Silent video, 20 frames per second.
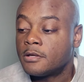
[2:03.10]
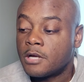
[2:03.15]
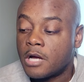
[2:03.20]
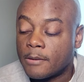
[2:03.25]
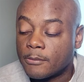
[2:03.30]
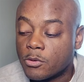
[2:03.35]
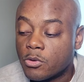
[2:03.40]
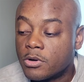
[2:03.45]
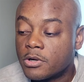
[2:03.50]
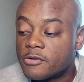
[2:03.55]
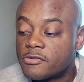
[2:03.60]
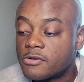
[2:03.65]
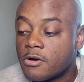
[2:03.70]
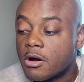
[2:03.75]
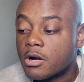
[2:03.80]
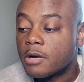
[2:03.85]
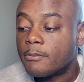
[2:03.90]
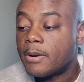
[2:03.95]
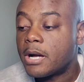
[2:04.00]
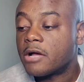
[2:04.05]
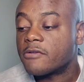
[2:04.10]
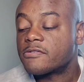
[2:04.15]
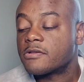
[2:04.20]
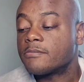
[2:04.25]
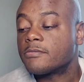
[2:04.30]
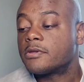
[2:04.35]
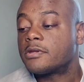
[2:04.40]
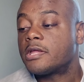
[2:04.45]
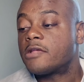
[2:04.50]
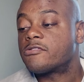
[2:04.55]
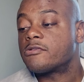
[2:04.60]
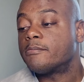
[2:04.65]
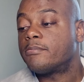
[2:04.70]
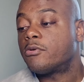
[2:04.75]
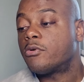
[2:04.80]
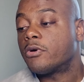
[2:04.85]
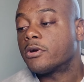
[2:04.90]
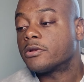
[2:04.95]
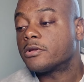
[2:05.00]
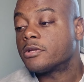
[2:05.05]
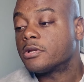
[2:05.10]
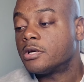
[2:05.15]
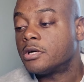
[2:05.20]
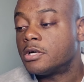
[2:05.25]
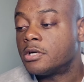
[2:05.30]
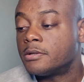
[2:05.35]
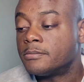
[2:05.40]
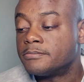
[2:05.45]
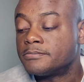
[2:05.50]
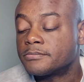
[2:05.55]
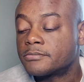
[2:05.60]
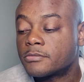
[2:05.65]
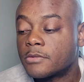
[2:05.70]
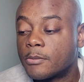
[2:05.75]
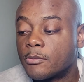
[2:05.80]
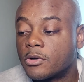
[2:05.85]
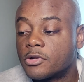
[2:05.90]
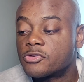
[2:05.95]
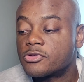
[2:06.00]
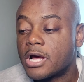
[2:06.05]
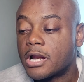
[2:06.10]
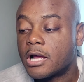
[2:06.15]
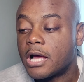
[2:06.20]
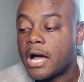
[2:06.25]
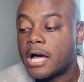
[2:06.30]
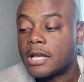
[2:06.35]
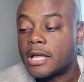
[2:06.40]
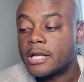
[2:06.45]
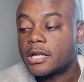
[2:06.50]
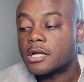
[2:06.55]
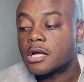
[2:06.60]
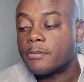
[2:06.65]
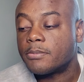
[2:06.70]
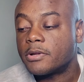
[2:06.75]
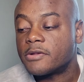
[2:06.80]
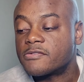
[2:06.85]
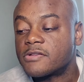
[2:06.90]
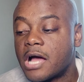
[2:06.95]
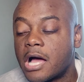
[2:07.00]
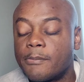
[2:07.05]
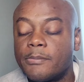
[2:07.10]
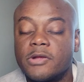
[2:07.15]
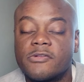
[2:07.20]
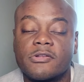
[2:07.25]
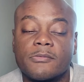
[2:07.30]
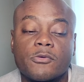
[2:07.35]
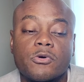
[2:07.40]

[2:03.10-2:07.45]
I'm going to talk about something that's important. I'm going to try to highlight a couple of topics.